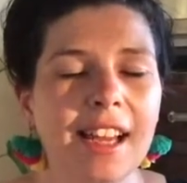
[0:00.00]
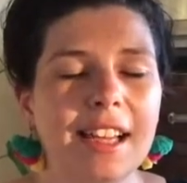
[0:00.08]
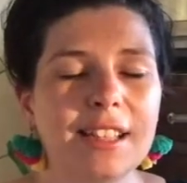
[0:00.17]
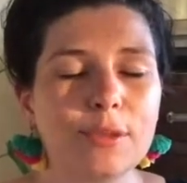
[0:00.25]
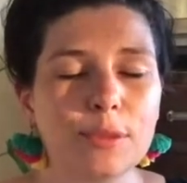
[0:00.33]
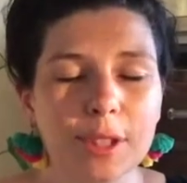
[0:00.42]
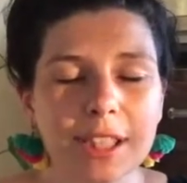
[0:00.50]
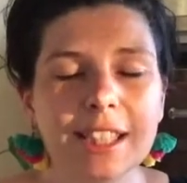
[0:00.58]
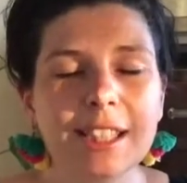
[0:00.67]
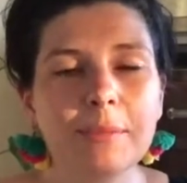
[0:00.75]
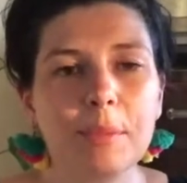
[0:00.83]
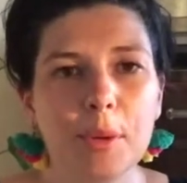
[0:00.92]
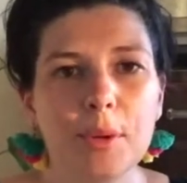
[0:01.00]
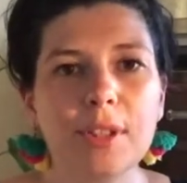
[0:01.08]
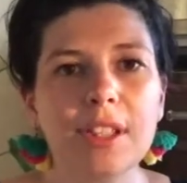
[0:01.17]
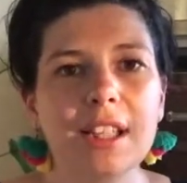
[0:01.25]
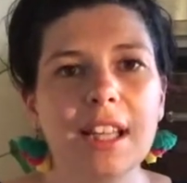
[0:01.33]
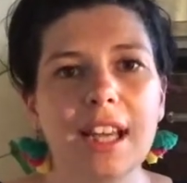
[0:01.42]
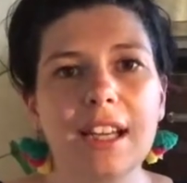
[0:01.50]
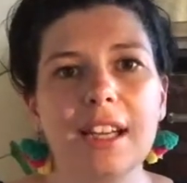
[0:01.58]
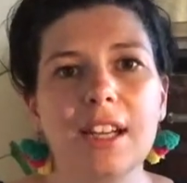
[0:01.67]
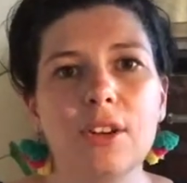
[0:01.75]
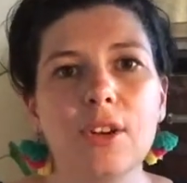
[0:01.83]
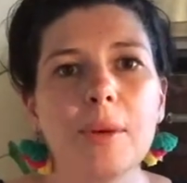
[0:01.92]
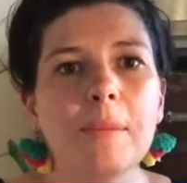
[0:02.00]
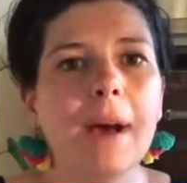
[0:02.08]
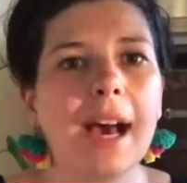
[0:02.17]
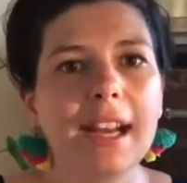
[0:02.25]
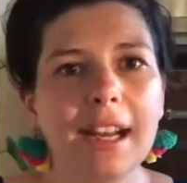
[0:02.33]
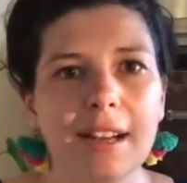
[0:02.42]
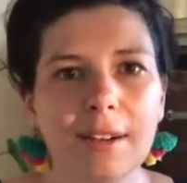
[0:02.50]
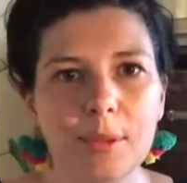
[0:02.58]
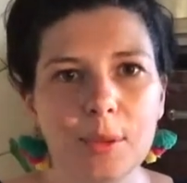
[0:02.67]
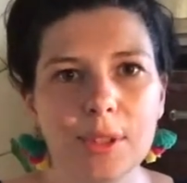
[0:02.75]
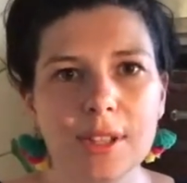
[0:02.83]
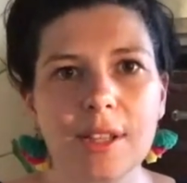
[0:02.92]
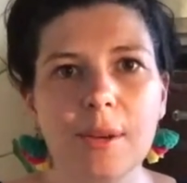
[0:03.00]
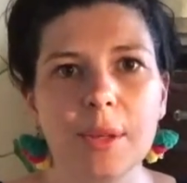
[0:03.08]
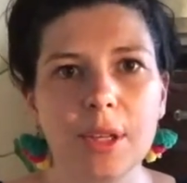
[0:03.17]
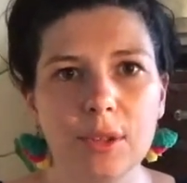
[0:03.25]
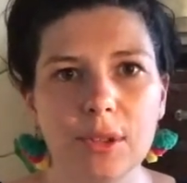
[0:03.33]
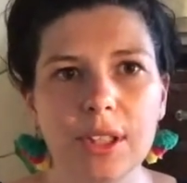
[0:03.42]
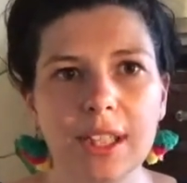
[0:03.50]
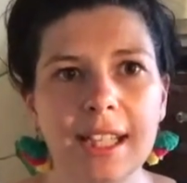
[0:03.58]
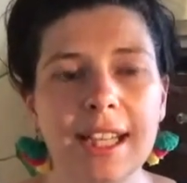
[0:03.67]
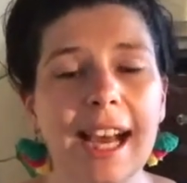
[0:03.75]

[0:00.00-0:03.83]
It's really important that no matter what's going on,